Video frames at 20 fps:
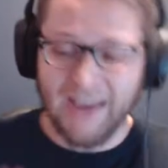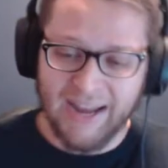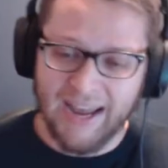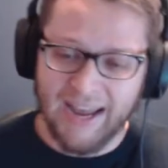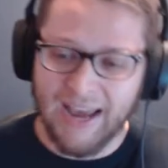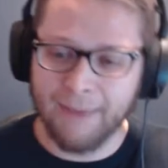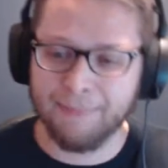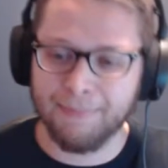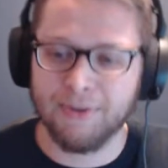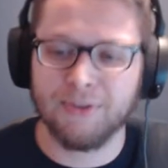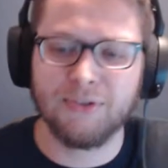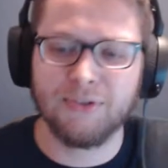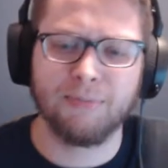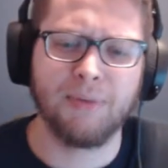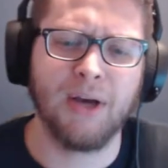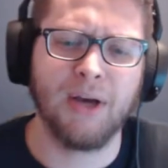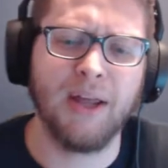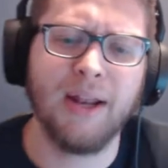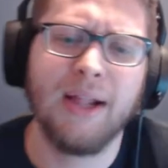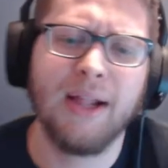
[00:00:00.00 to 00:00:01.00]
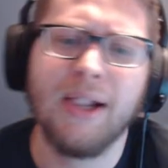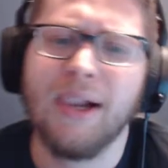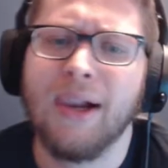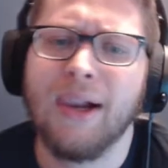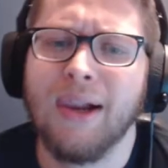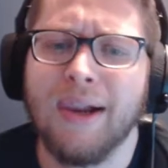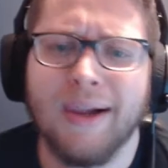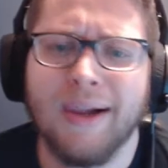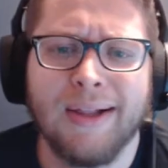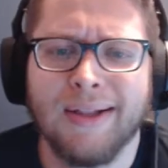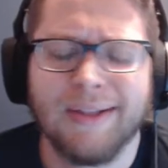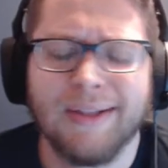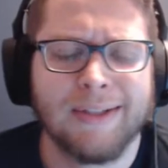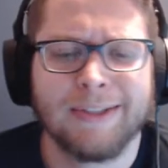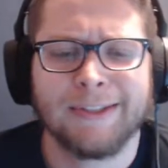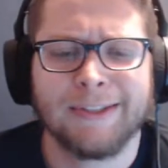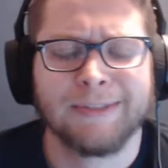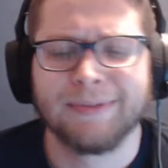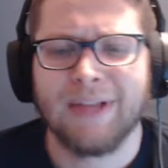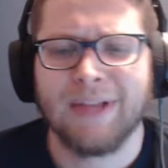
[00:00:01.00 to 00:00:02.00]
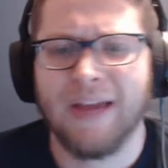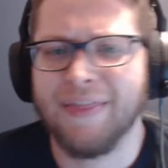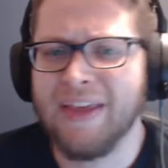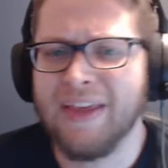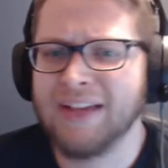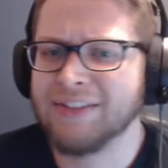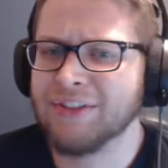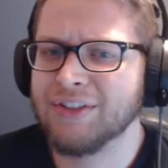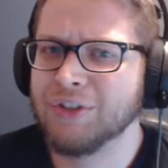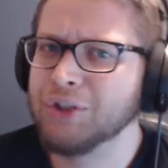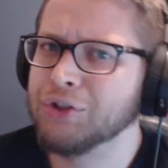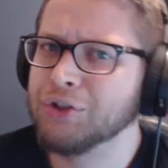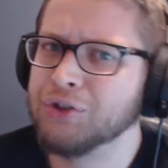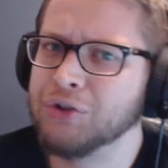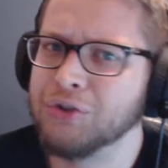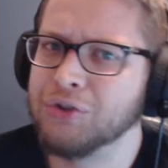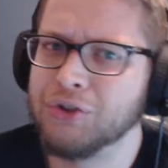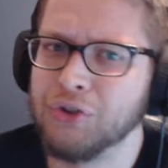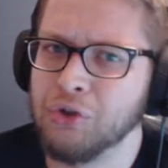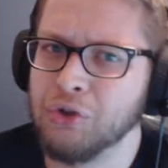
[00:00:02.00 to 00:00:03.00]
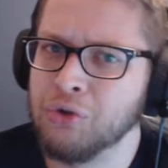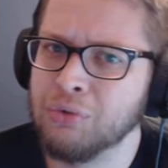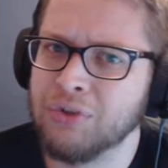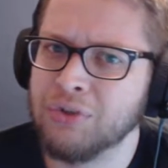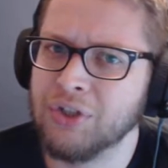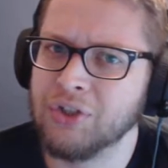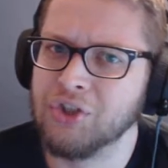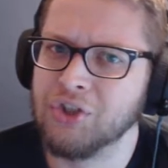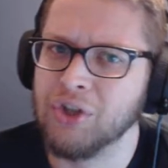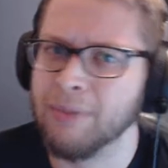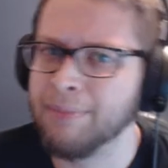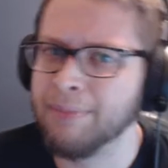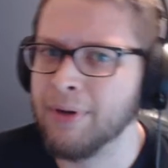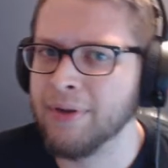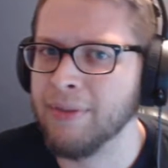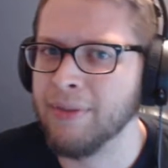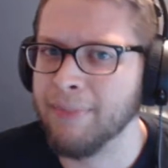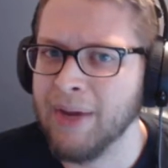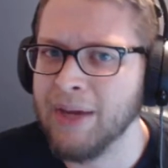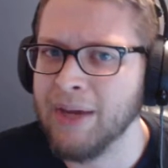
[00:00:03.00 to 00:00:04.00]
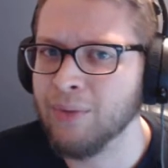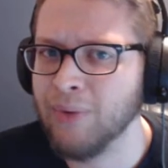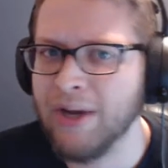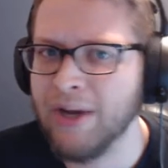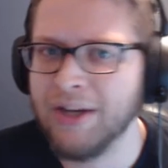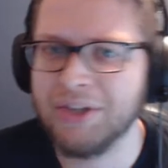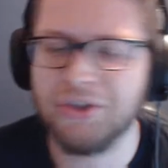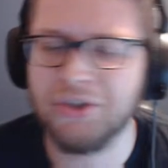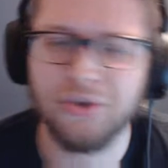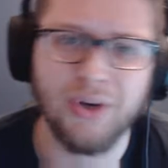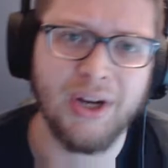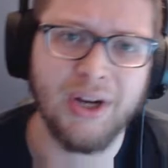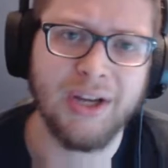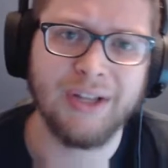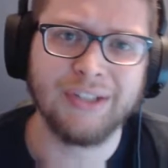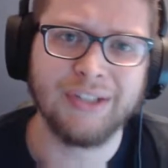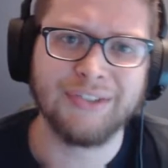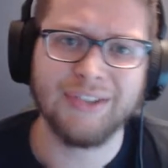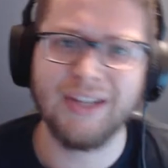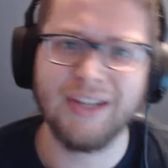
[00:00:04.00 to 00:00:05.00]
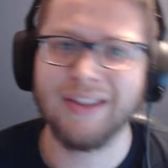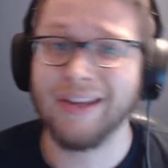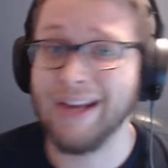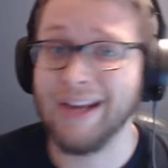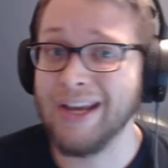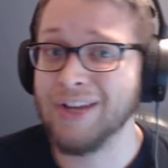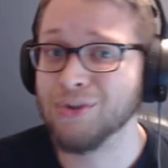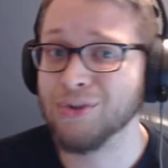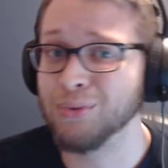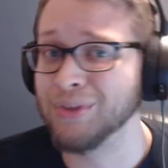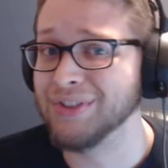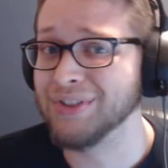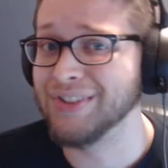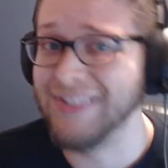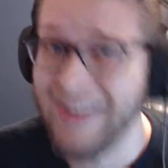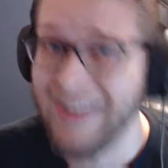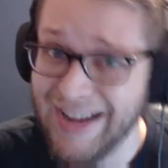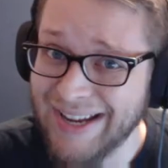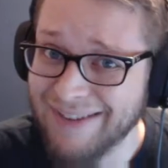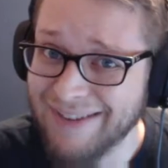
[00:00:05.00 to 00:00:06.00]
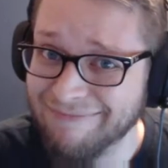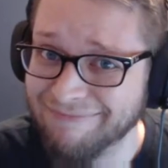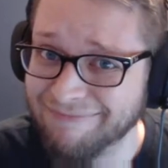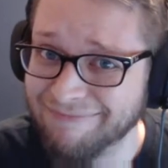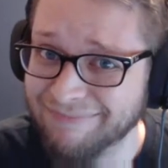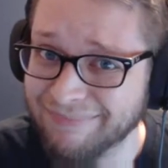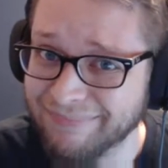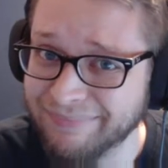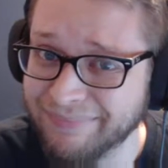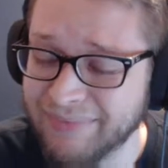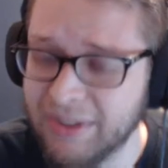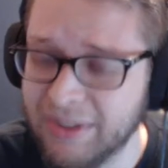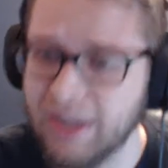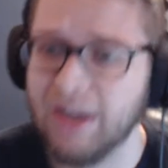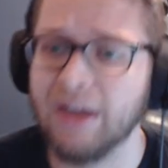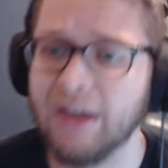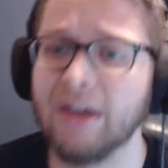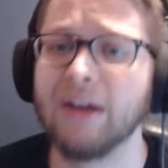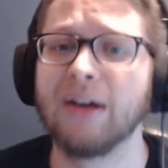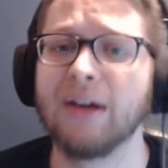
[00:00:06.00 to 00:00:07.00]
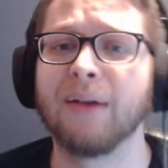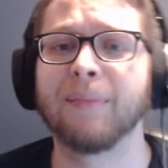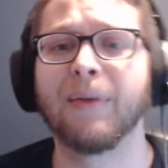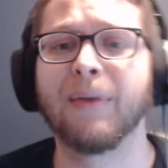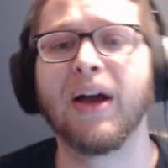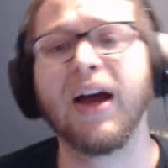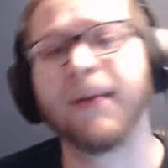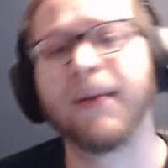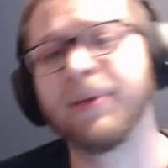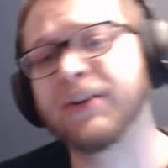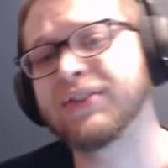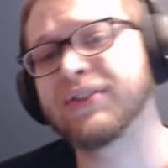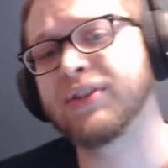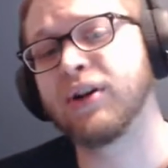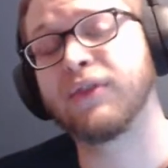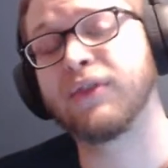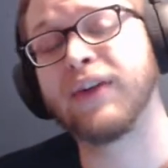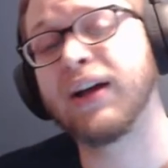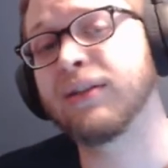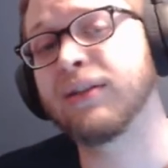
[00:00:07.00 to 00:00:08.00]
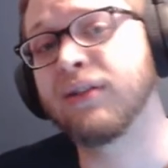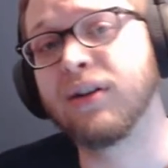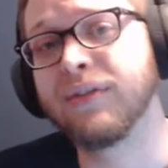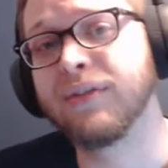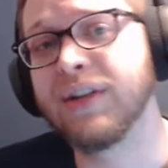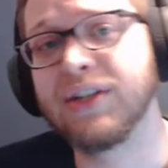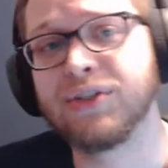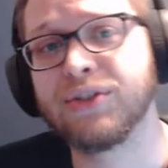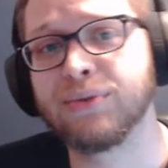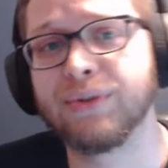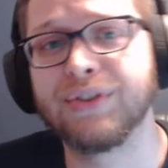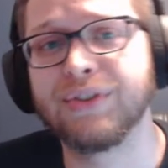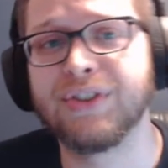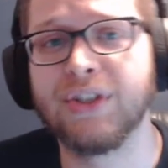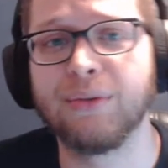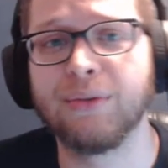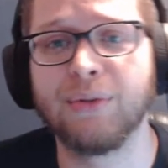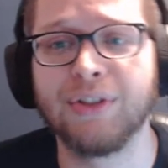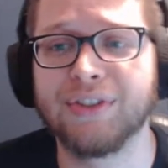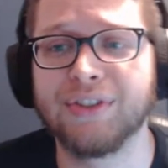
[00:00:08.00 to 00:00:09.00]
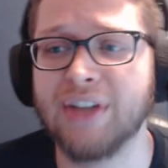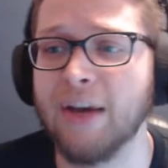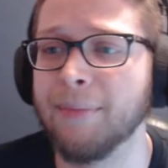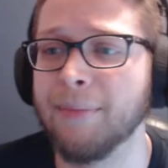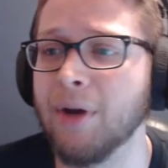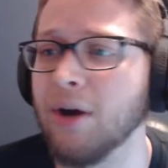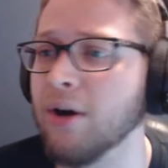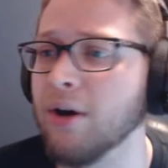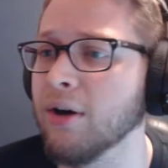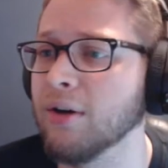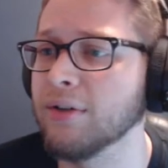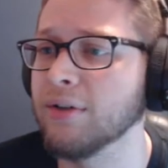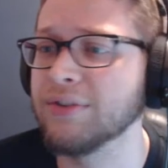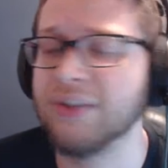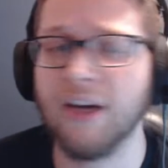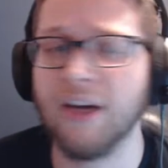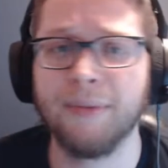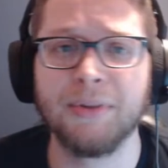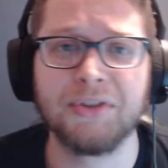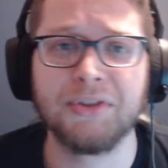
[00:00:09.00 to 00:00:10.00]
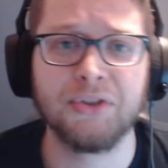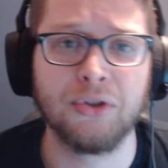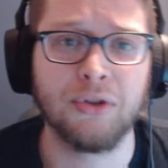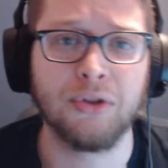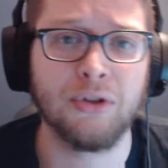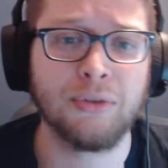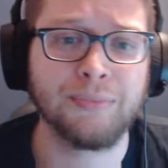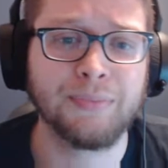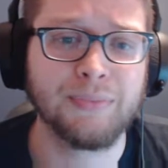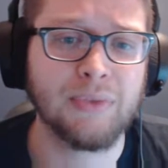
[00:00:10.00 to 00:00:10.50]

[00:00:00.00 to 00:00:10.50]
happens, but I think it's a little too soon to jump on the bandwagon train and say that H1's dead. I myself, I love H1Z1. It's got my heart. It's got my soul.